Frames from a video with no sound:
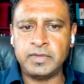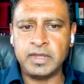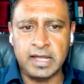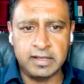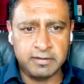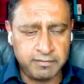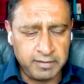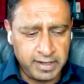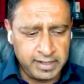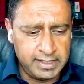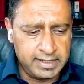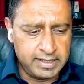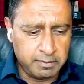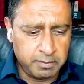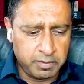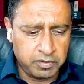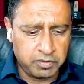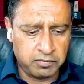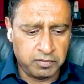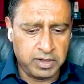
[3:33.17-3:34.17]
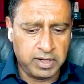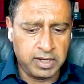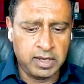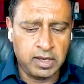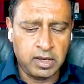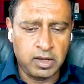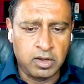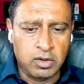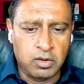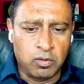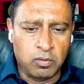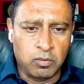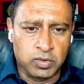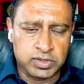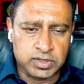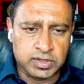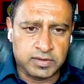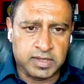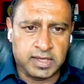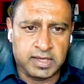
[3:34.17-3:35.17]
And finally, number three,
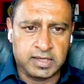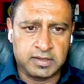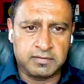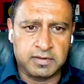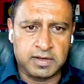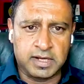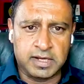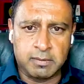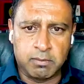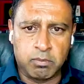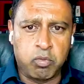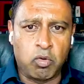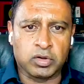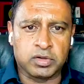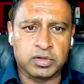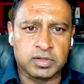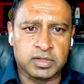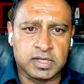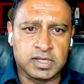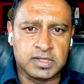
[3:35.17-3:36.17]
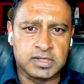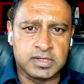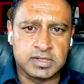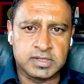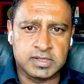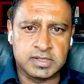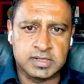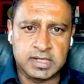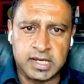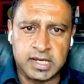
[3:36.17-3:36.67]
which I think is very important, is